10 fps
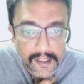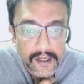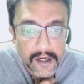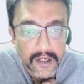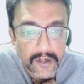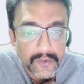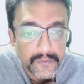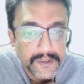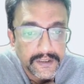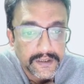around
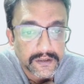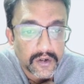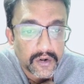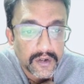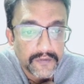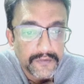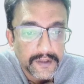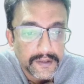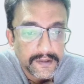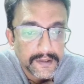which all of our
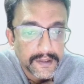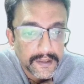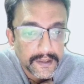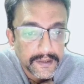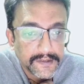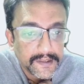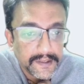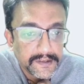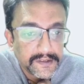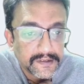design
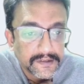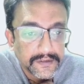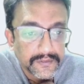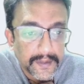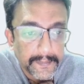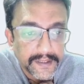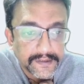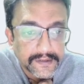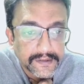decisions were based,